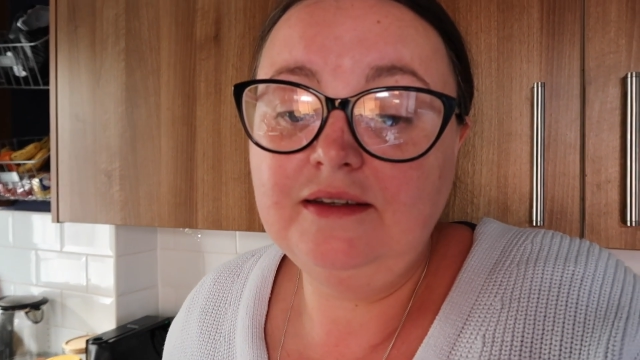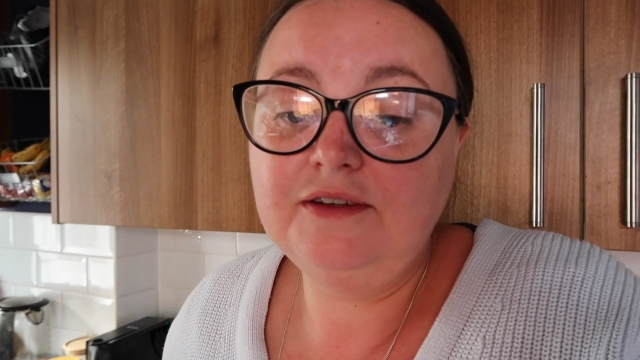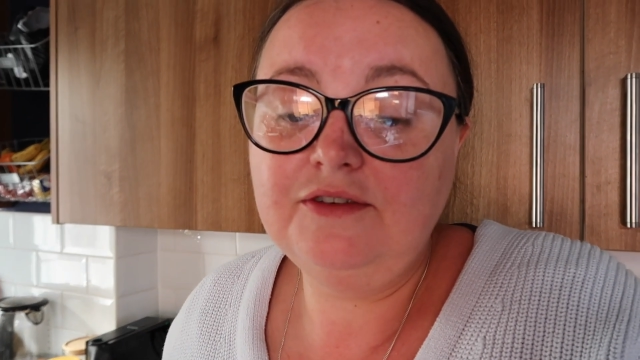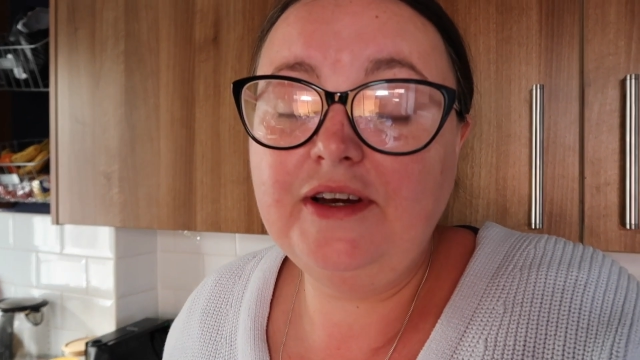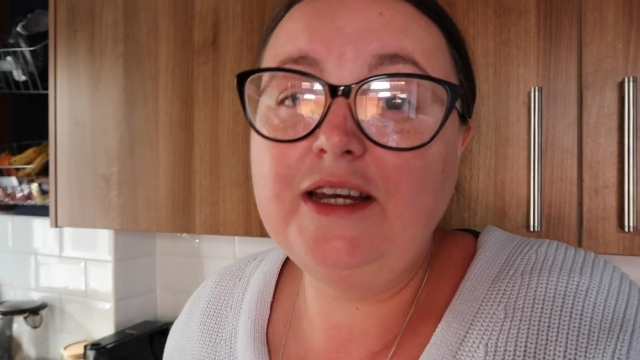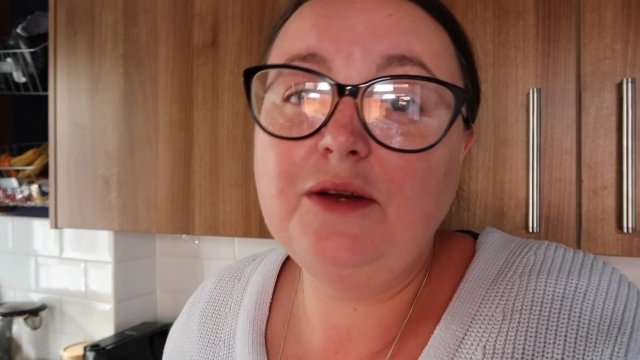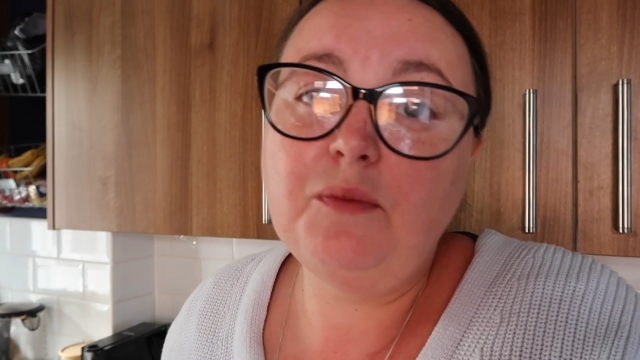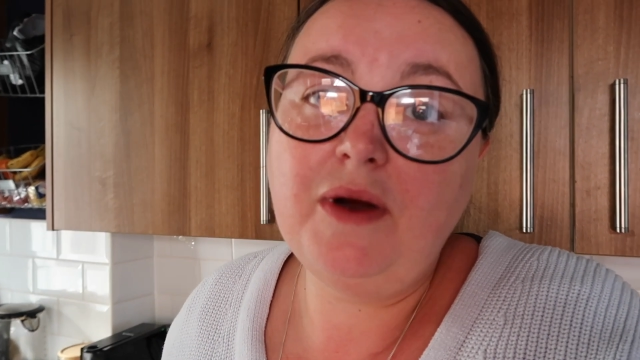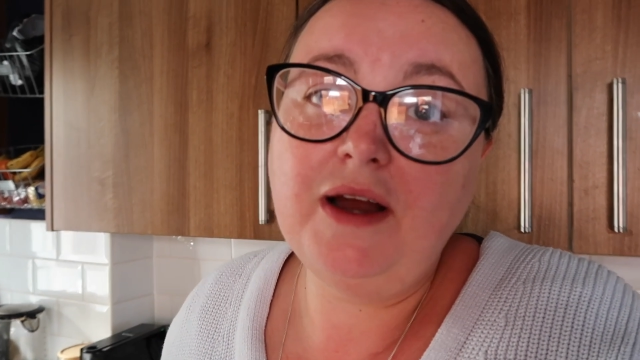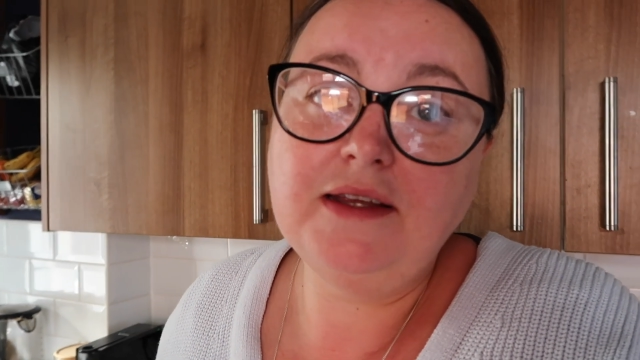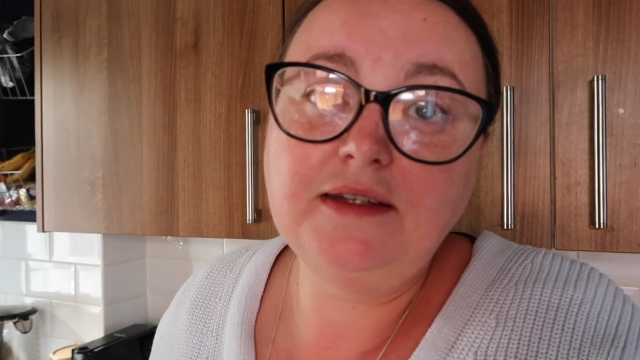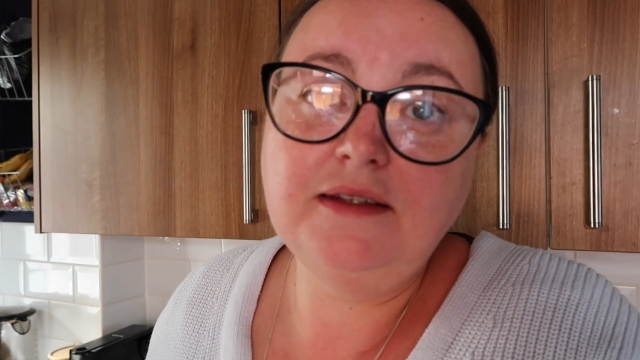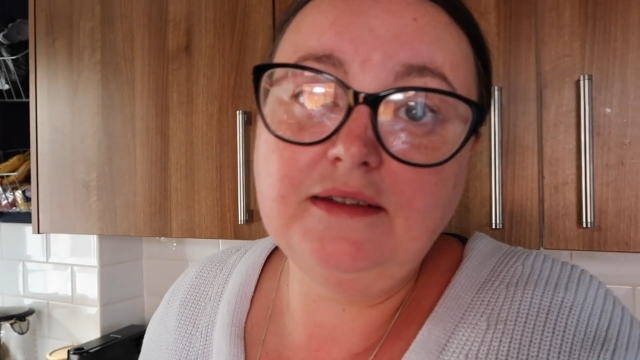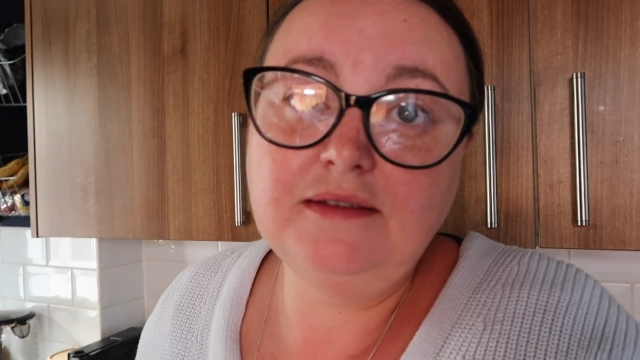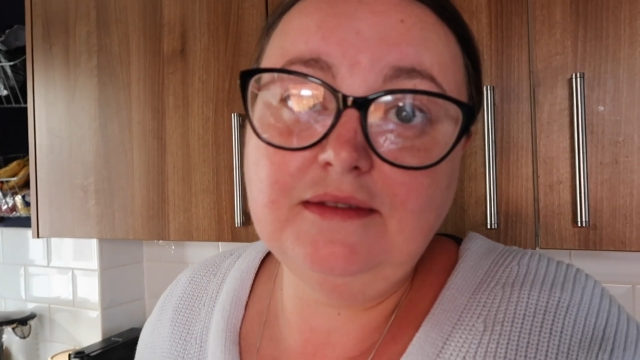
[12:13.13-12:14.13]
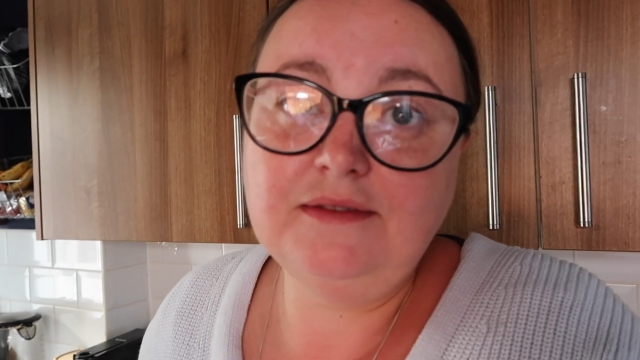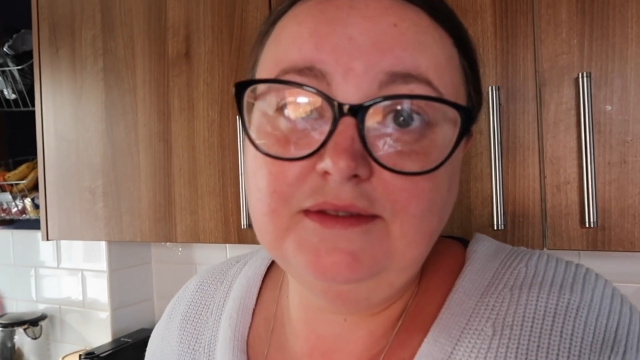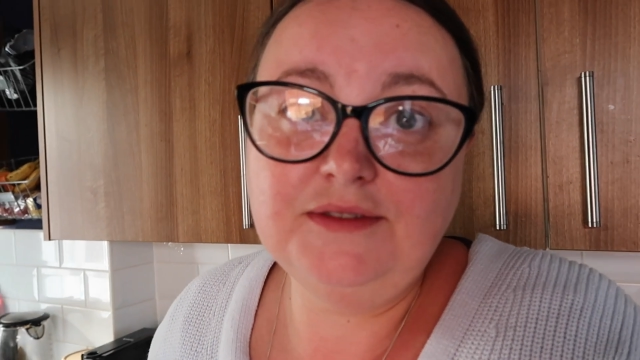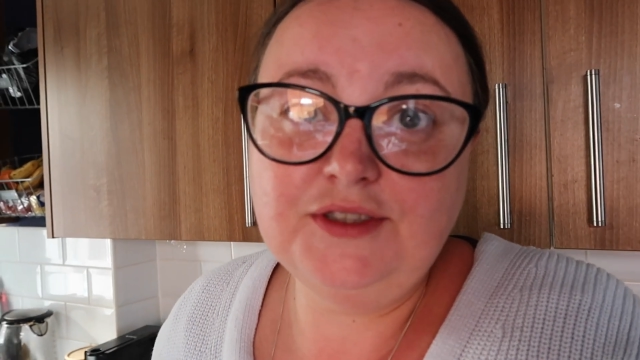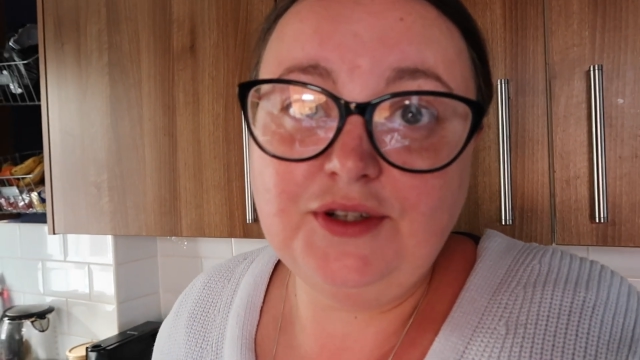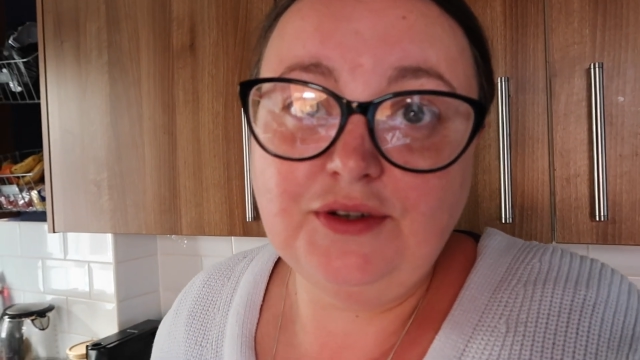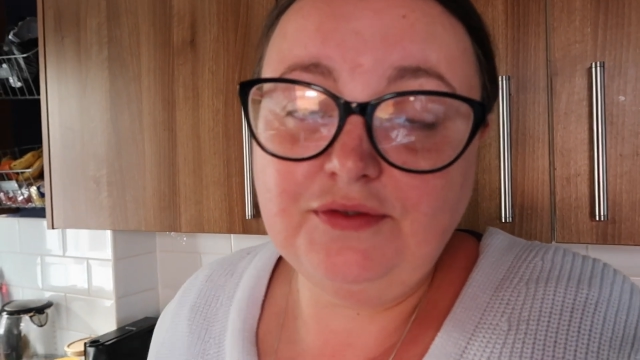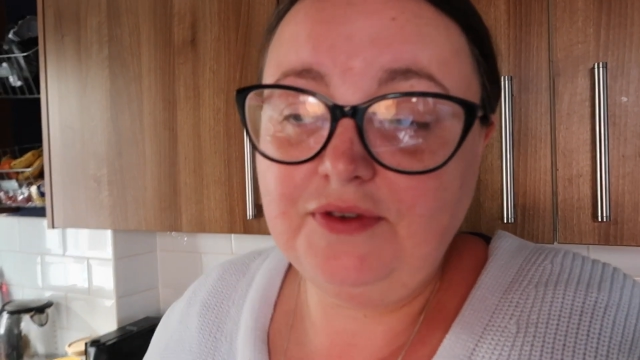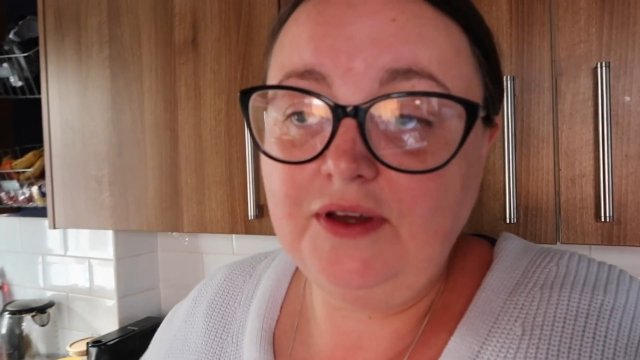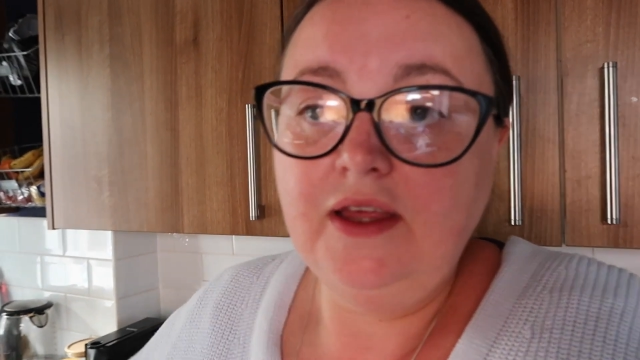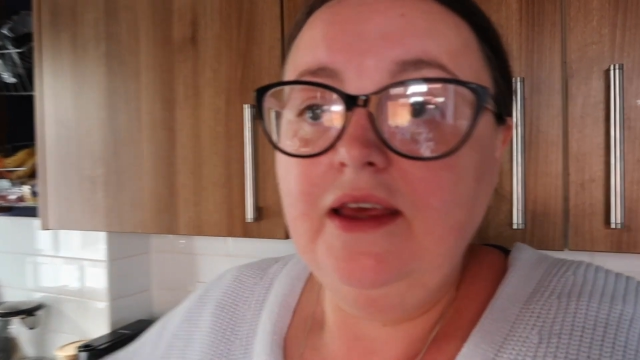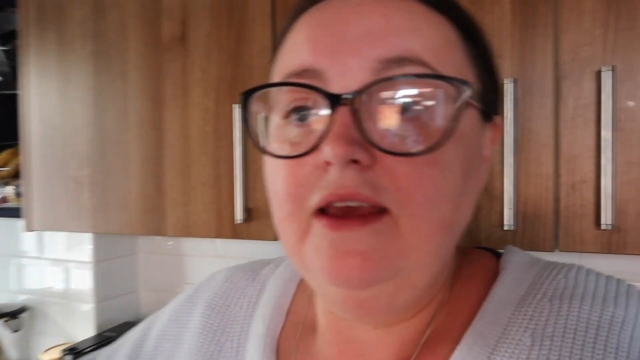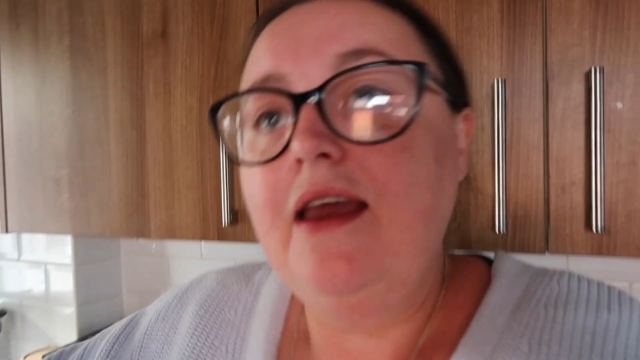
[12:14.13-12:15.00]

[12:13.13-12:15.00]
green and white stuff.